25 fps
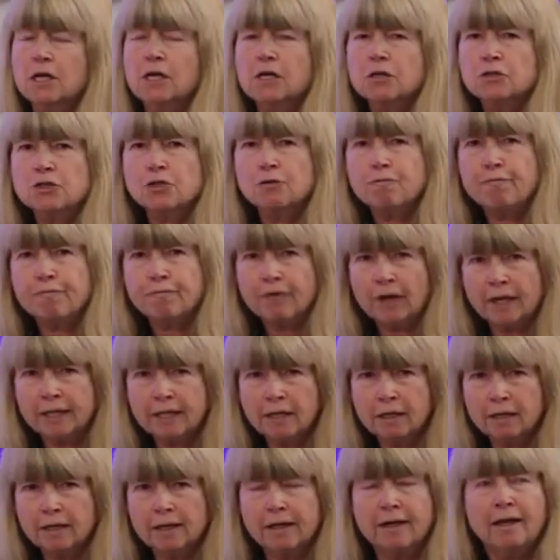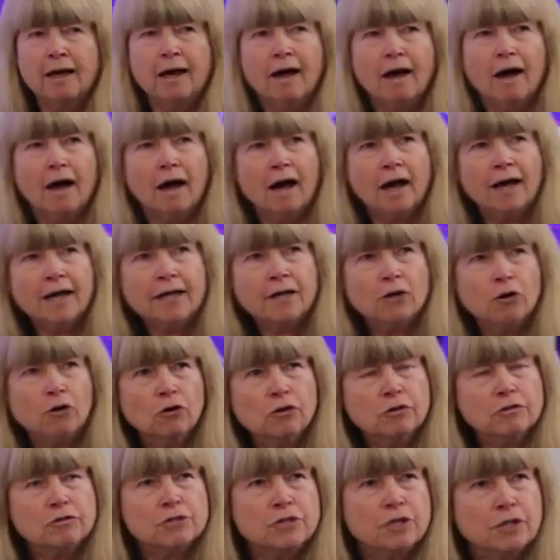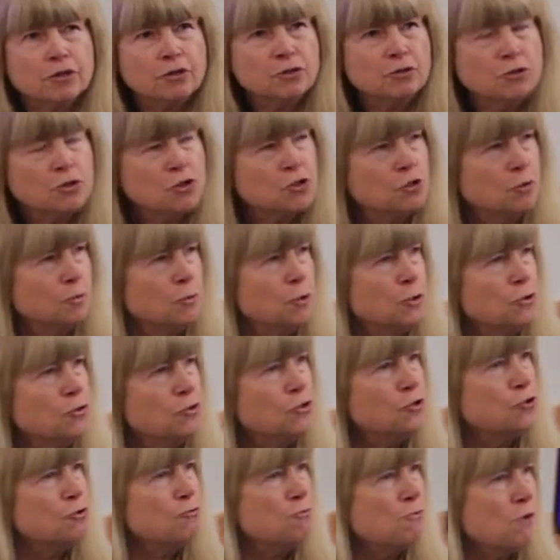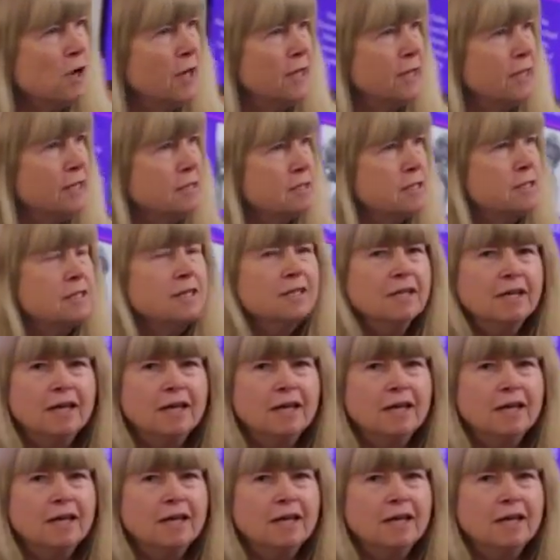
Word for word: So finally, I got consumers to write